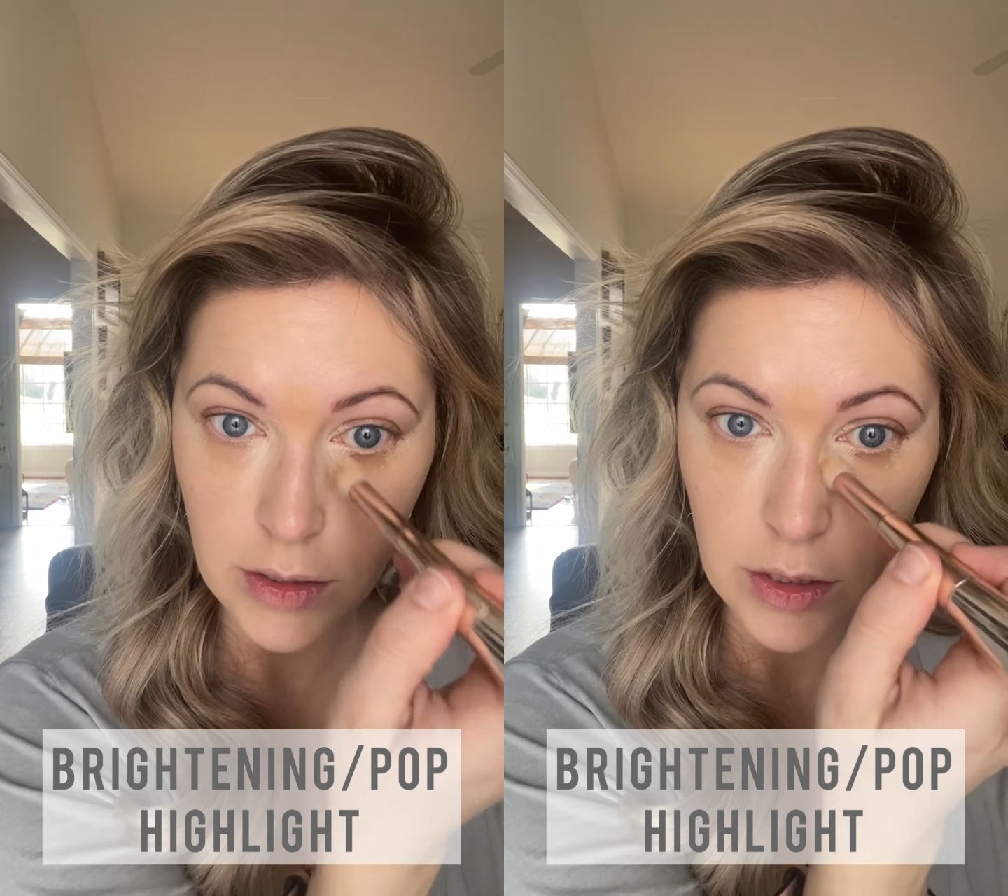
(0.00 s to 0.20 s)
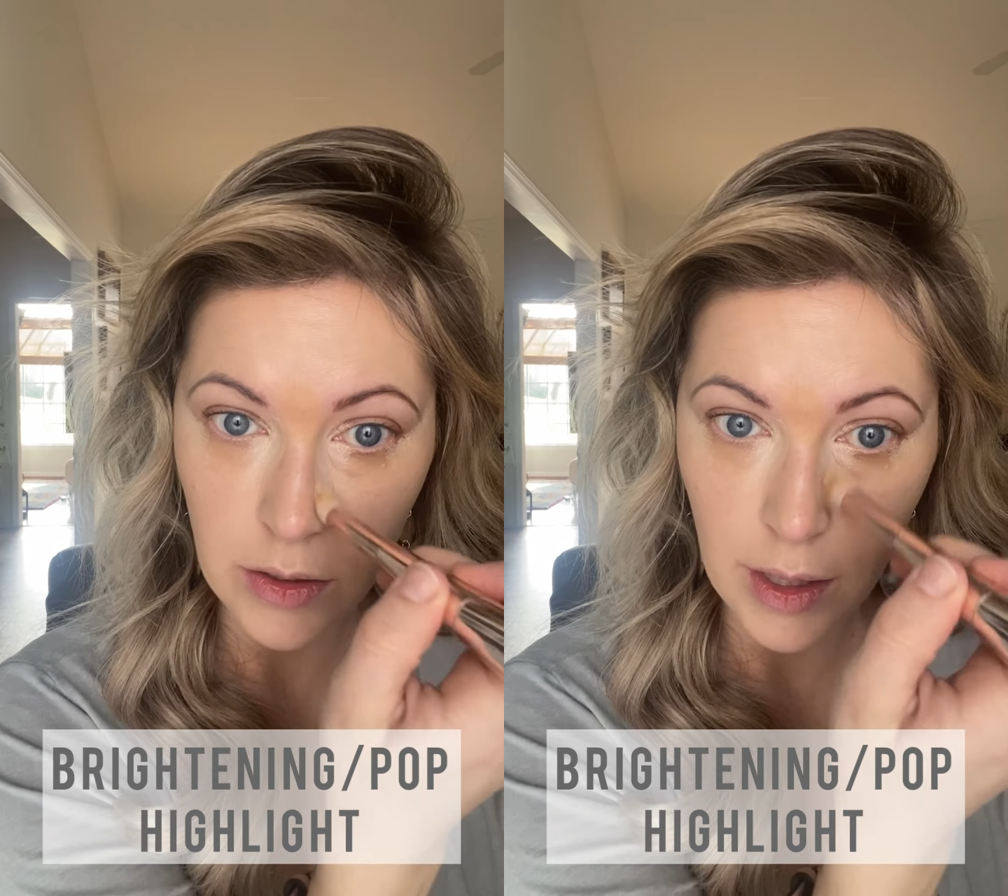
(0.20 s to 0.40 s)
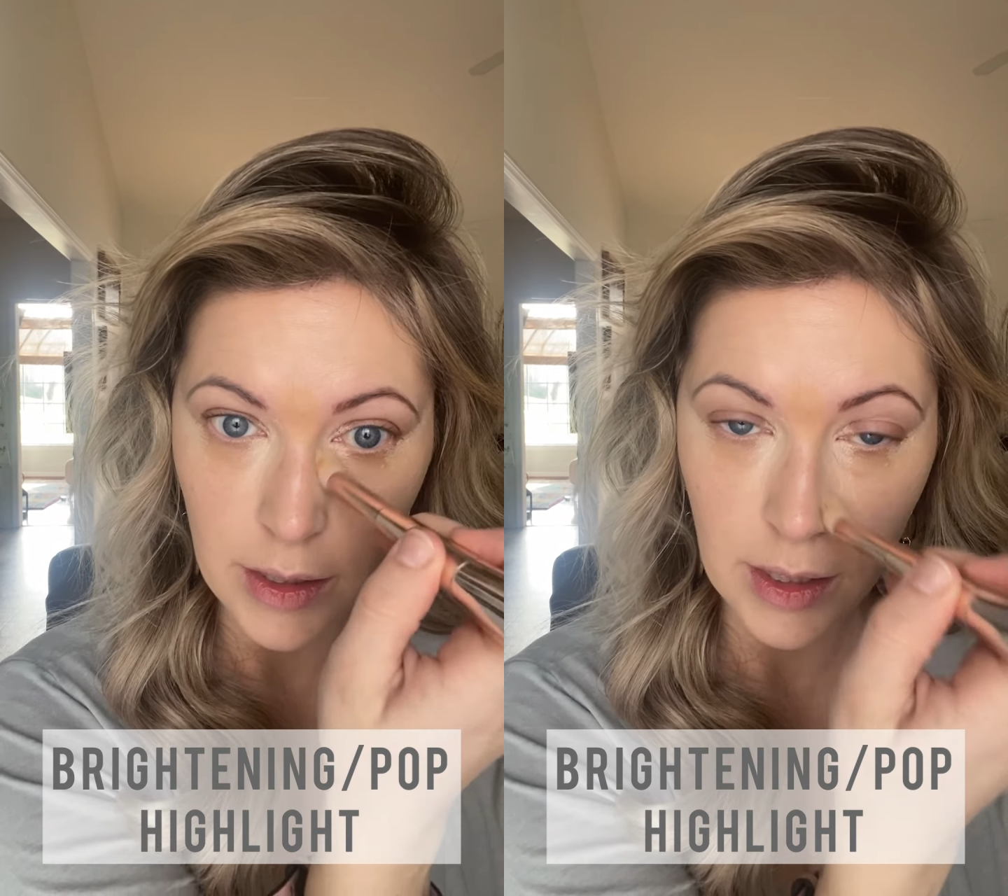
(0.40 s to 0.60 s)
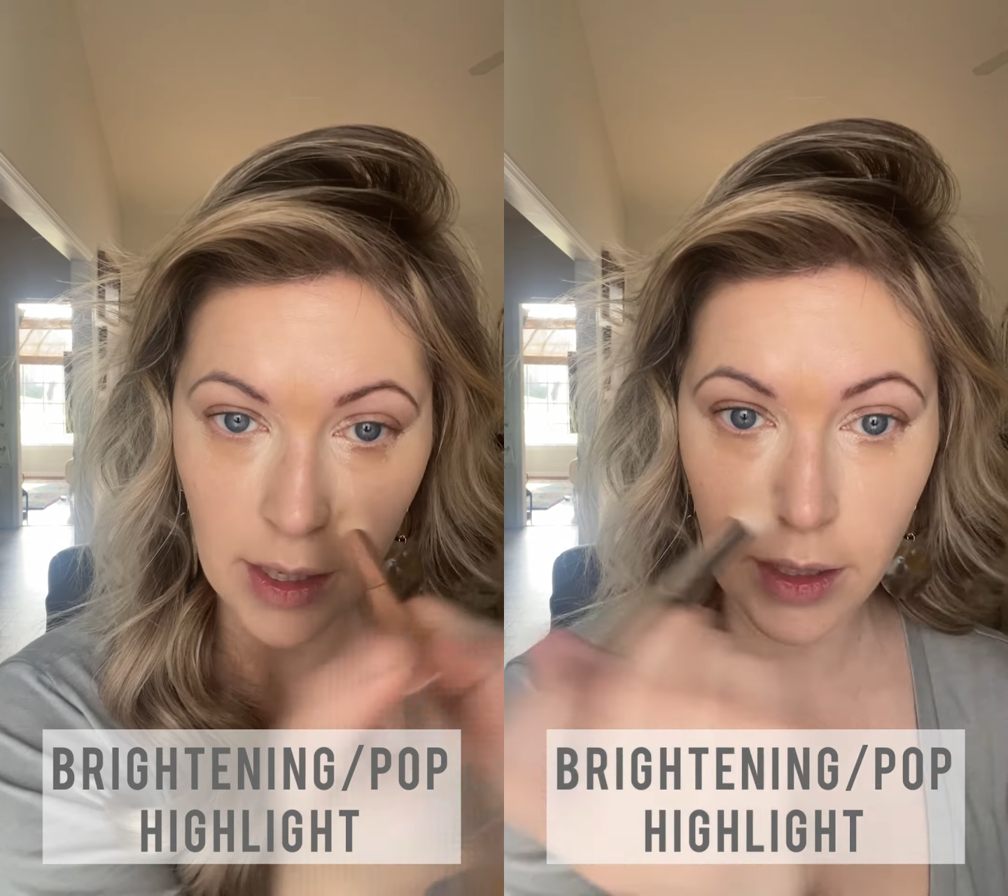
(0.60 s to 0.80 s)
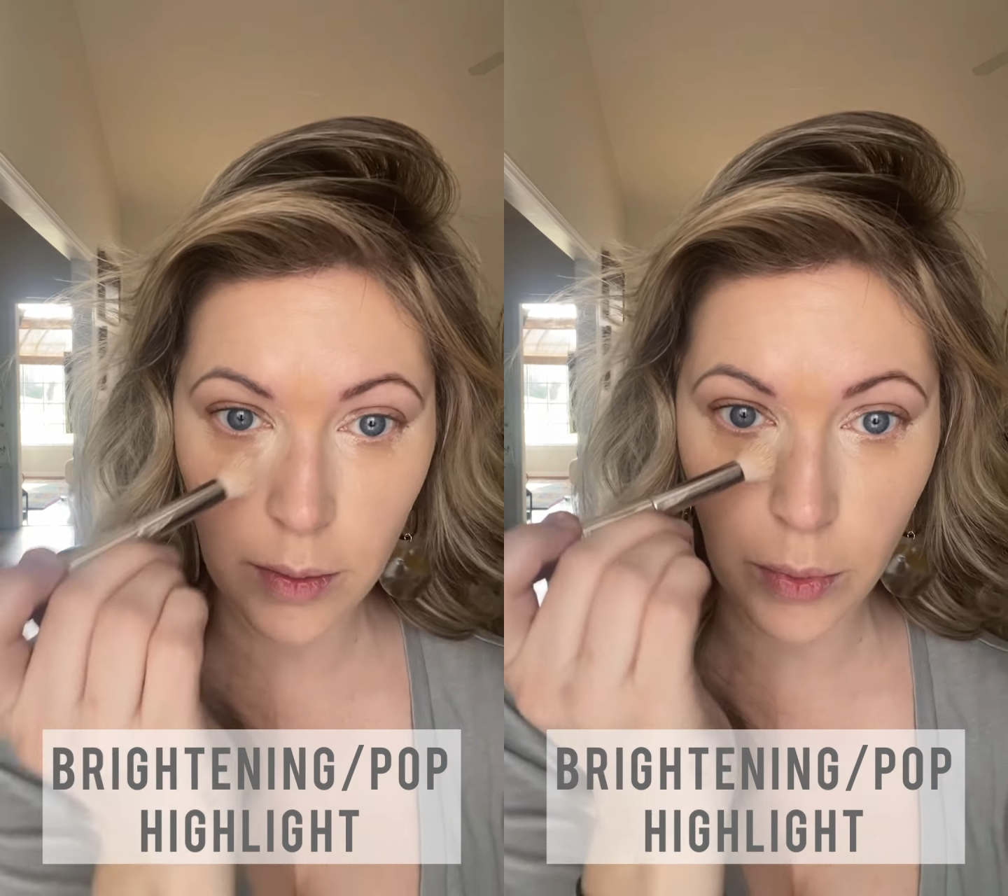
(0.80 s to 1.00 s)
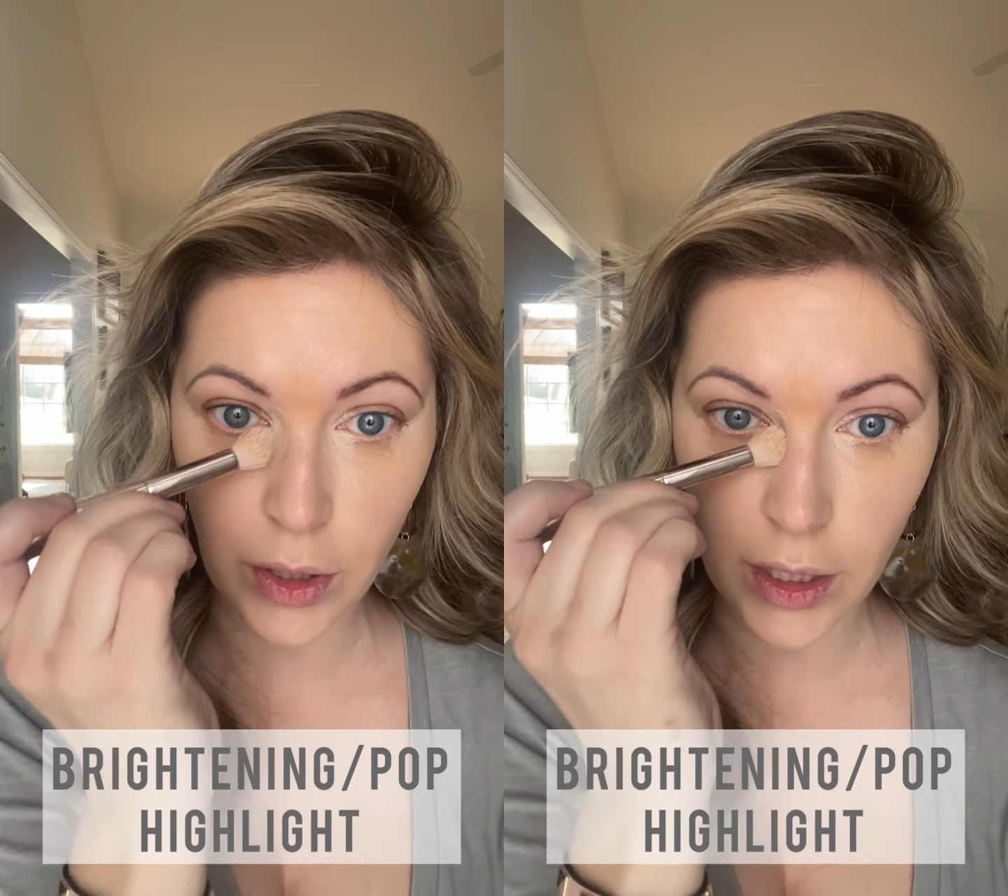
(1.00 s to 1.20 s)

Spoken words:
do like to kind of bring